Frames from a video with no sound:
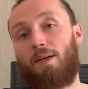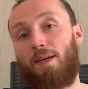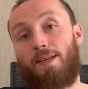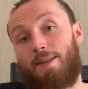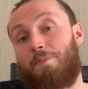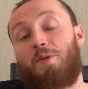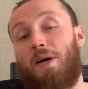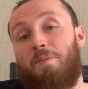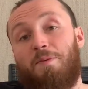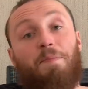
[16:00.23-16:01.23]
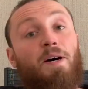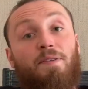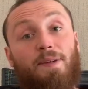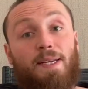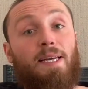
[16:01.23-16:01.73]
sometimes
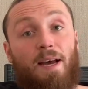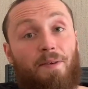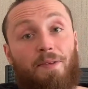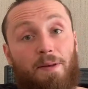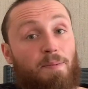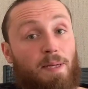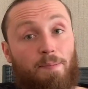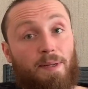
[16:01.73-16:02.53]
perfectly healthy people